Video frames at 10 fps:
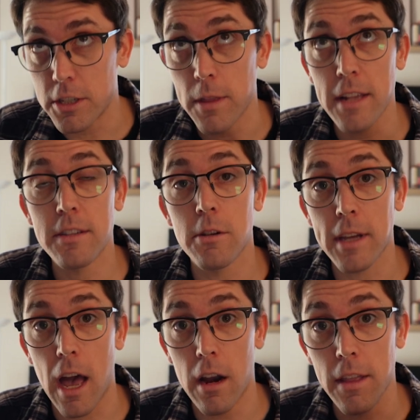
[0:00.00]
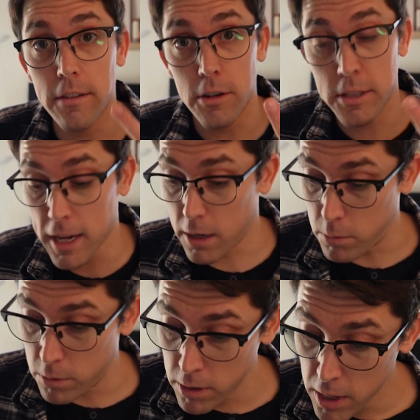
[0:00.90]
So that's still counted. That's our second
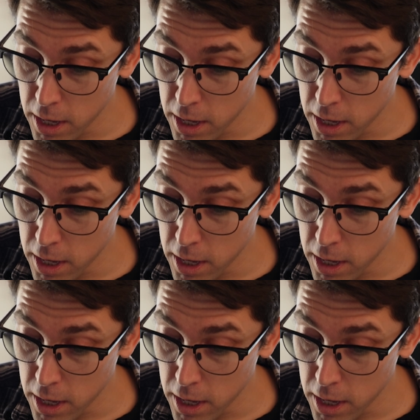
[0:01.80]
rule.